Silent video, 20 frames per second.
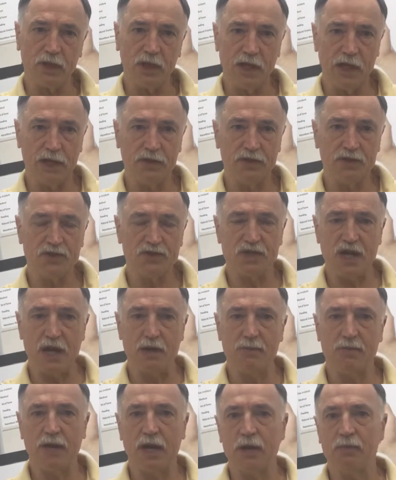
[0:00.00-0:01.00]
And the
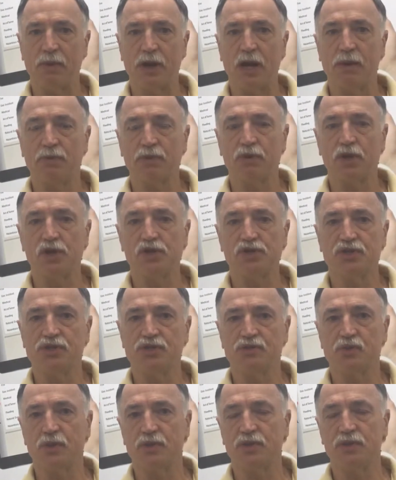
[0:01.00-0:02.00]
standpipe
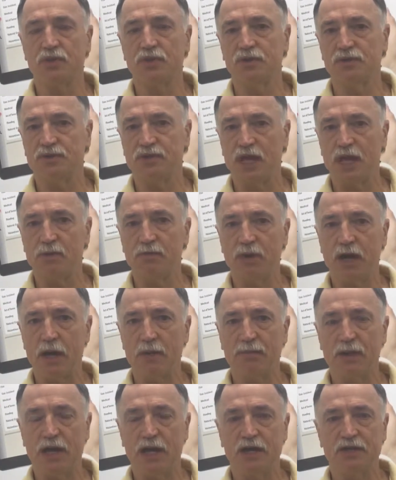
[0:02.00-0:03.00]
operations, whether the
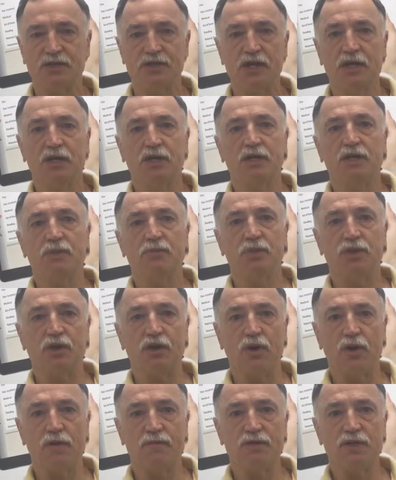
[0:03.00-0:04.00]
standpipe has
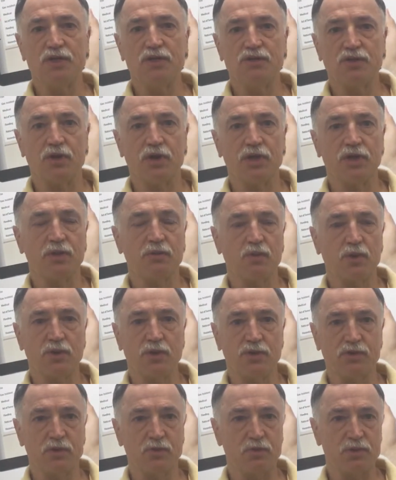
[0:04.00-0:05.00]
PRVs on it, whether
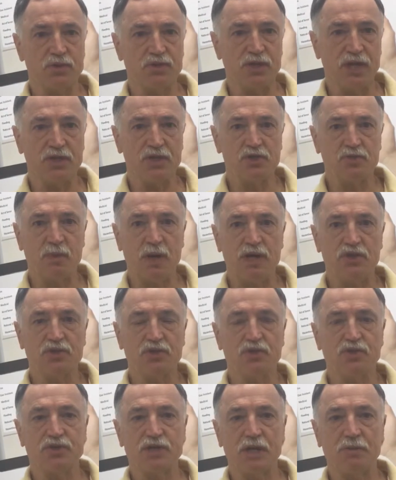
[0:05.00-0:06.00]
they're percentage based
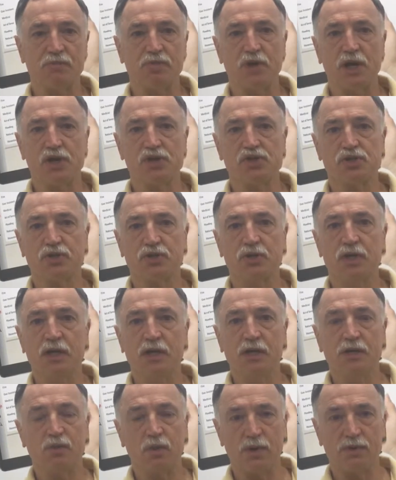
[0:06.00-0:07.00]
or set pressure,
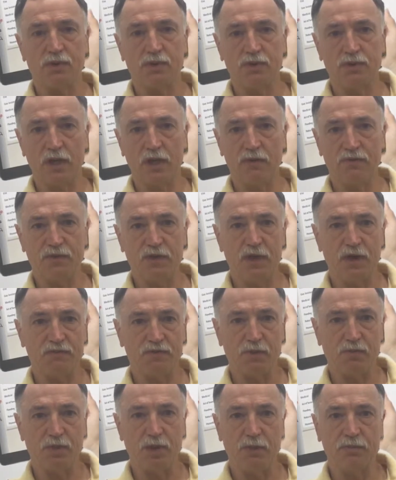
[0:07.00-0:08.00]
whether if you have
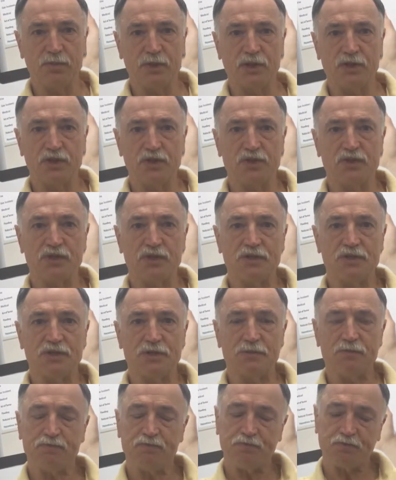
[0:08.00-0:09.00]
to pump into the
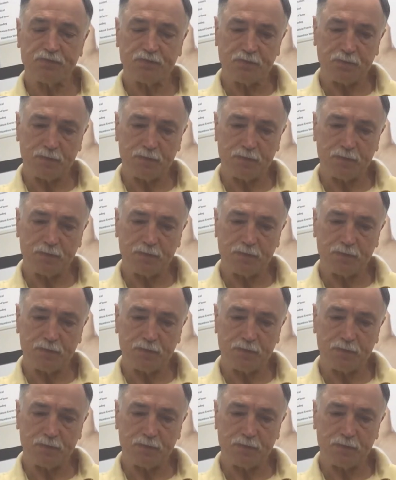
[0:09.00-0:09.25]
system,